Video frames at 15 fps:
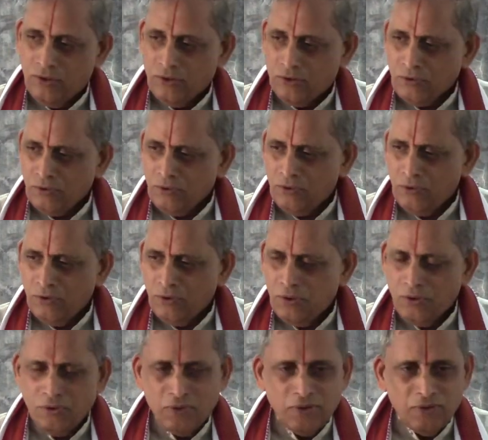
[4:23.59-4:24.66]
So
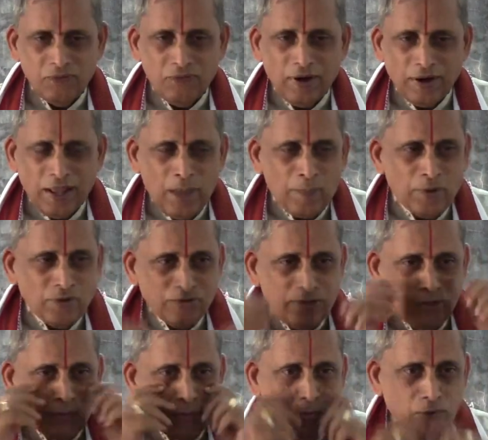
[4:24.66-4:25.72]
what happens?
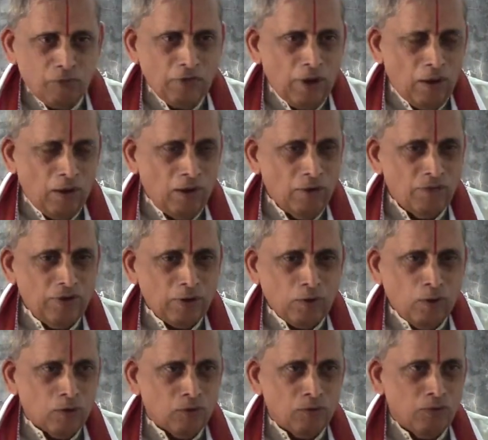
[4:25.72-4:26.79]
This poor fellow will
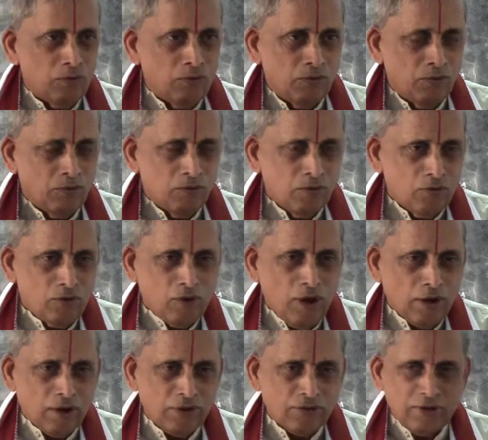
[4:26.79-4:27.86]
go to the
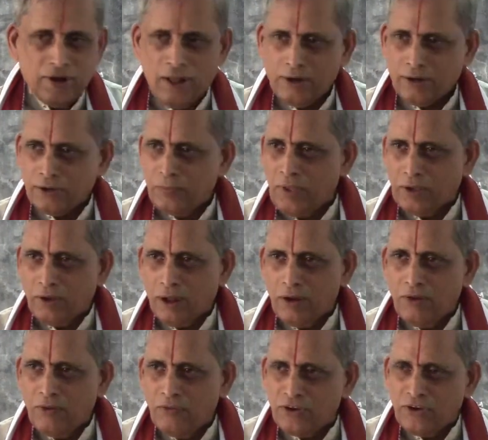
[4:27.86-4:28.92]
doctors. The doctors make all
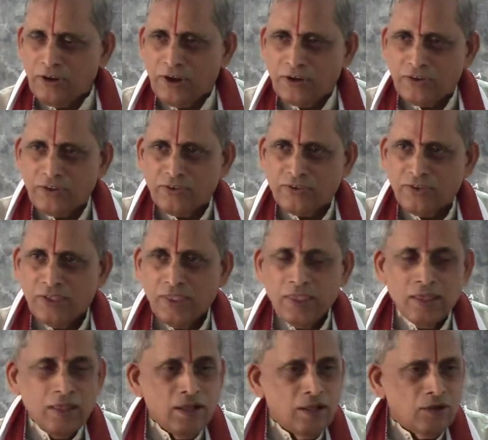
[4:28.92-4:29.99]
investigations.
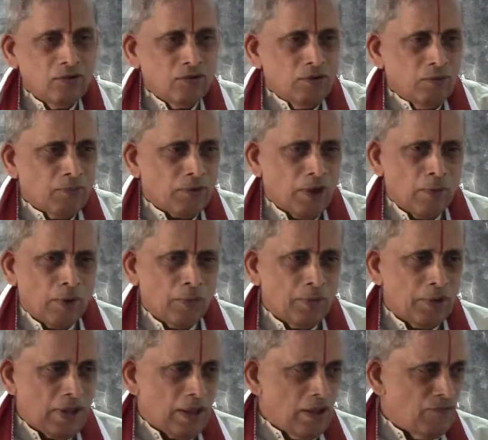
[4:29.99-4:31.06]
No problem
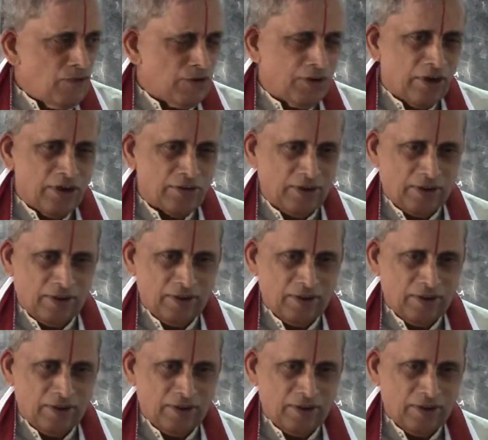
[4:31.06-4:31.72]
in any investigation.